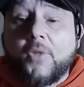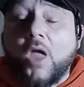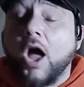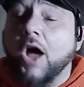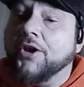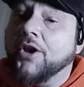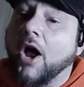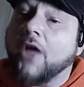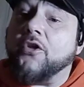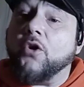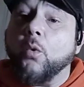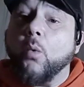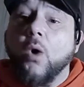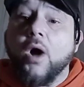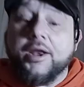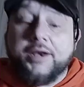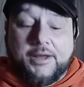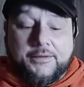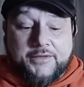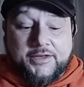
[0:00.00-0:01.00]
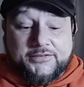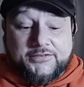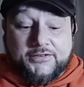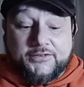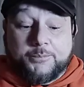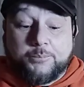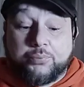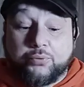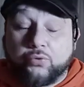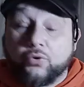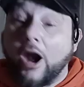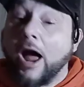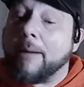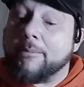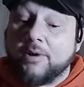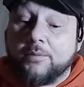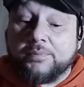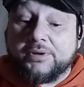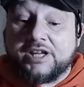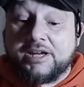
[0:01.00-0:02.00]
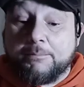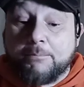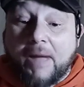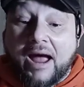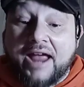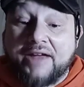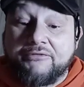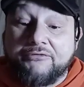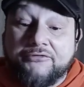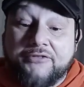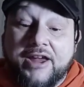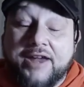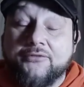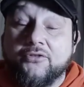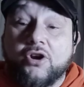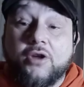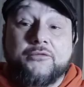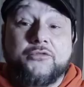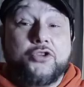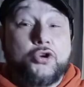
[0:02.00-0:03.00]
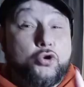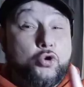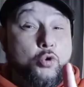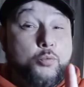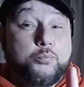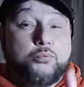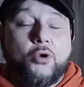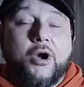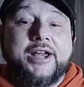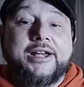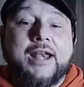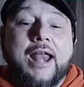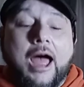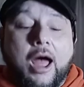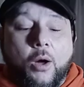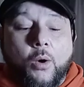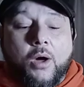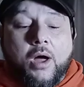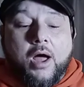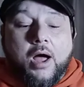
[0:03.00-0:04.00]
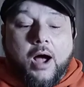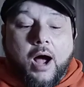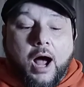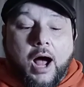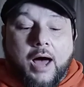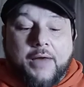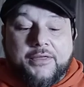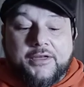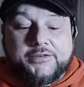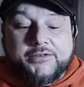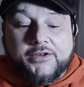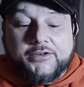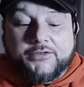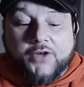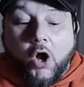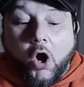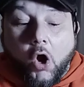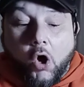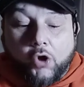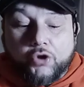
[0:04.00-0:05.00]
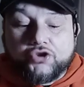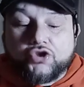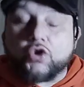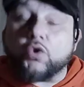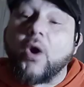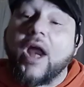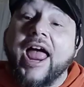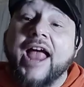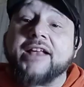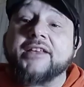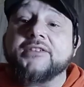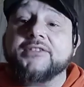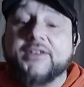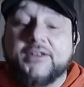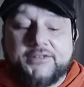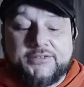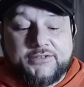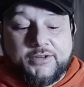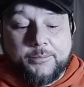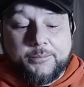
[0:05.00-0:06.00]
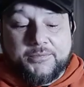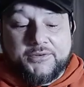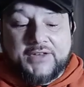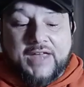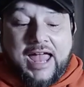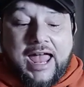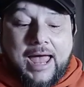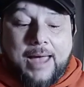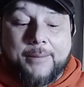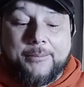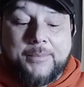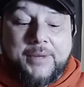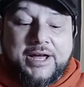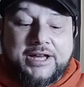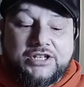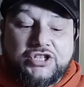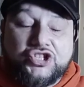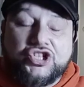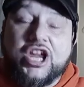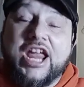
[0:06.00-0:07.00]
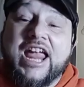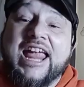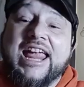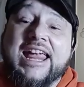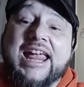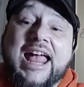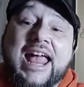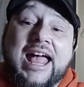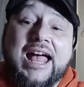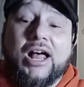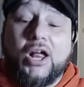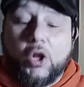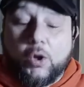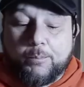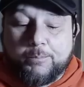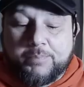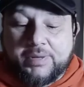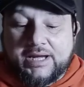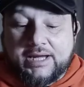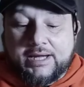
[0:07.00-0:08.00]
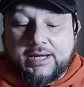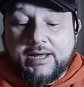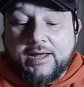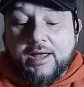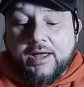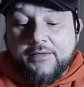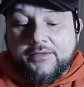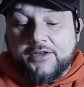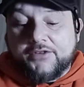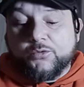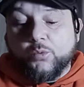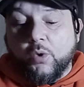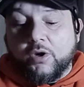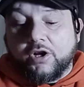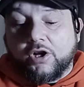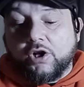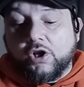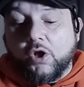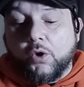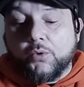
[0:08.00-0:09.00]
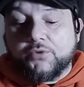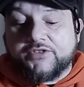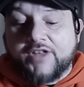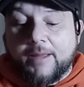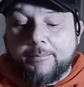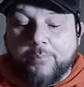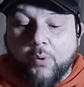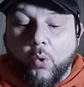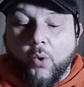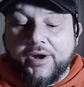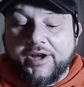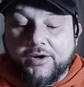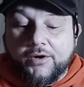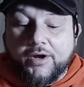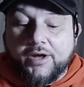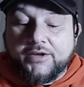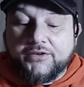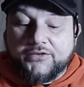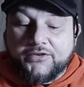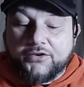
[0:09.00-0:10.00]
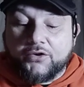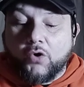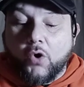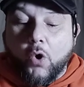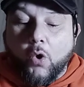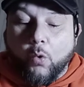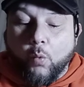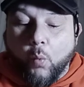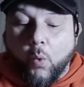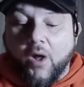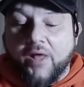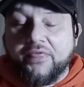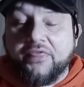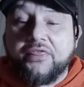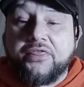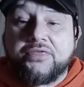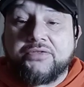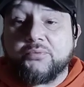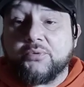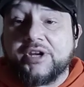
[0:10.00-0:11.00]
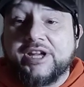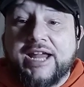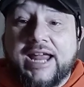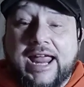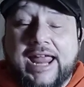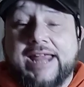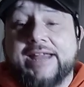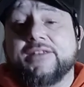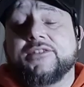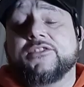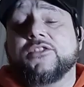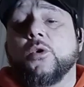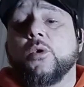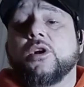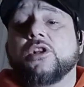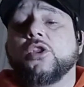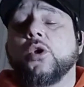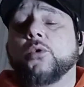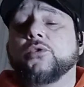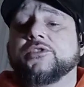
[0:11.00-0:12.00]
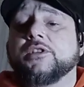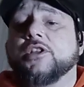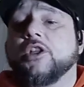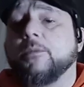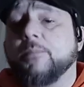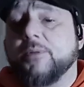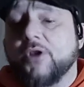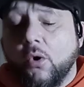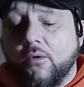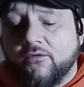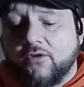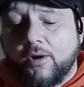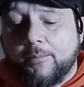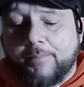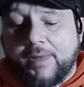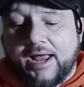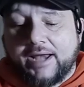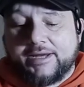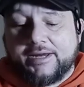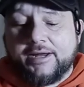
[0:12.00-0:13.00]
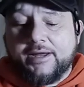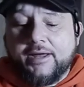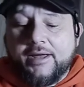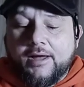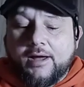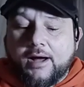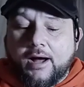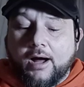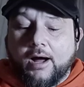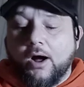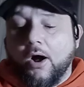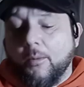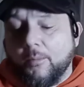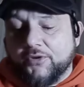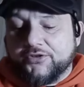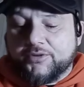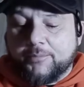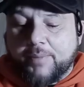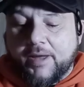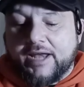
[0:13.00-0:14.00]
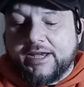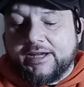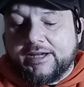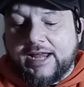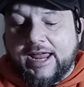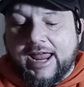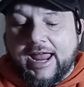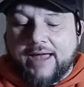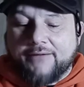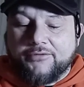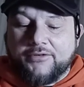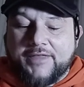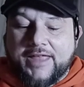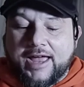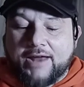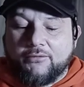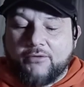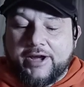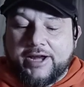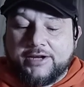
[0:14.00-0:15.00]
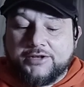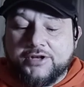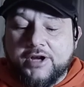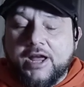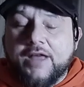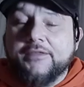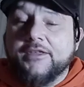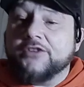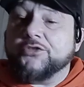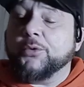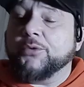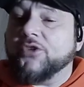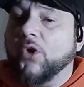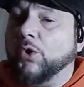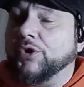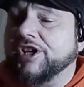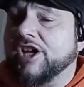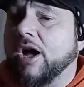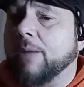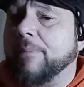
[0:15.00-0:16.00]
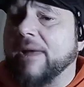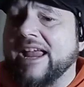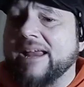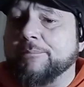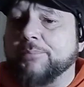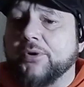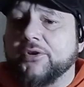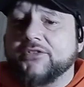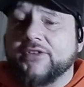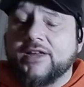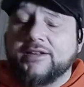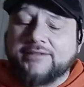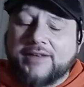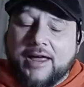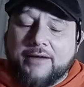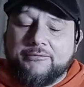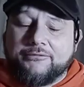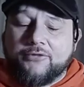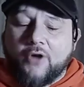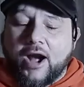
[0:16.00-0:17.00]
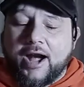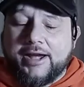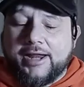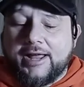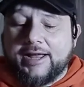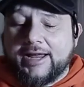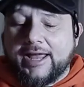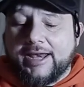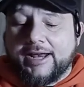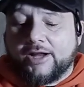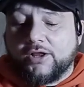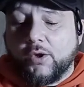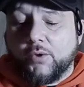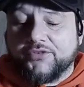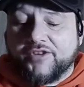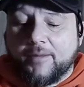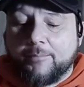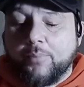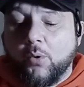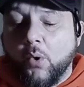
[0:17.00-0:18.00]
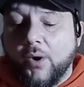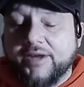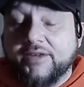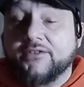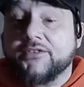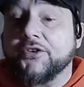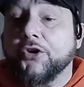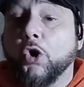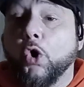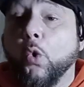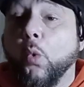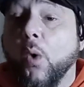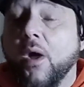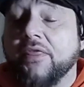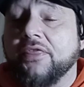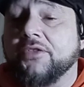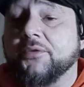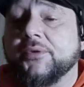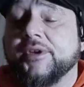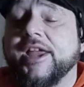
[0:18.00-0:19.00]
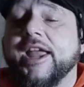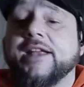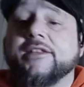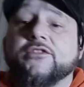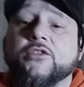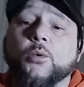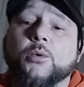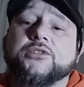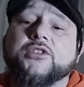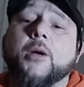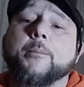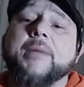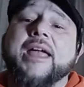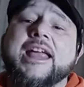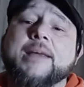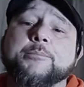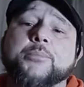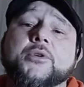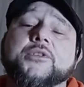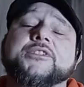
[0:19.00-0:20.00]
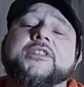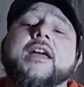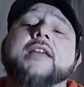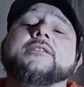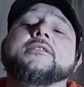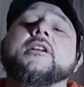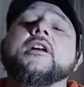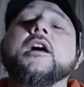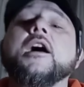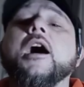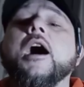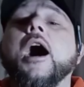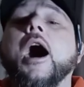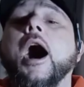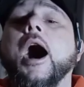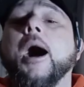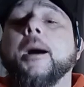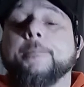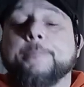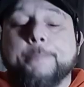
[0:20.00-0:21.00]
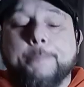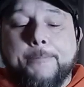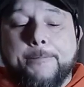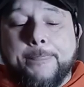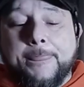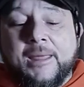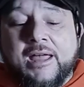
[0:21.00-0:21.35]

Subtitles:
Another one, and this is probably my favorite of the group right now. This is Ultrac Systems, MJLB. This one closed at 0.0138, so it closed a little bit over a penny, almost a penny and a half in that range. This was only up 8% on Friday. Again, it closed at 0.0138, so it was up 8%.